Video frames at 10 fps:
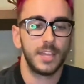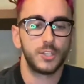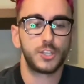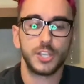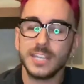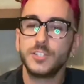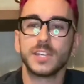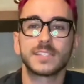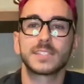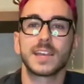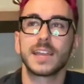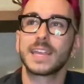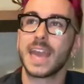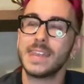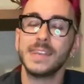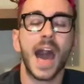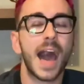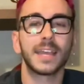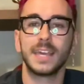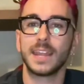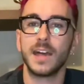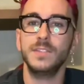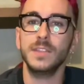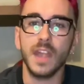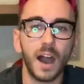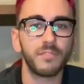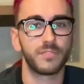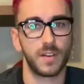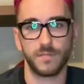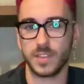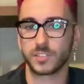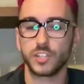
She just cannot get enough of this.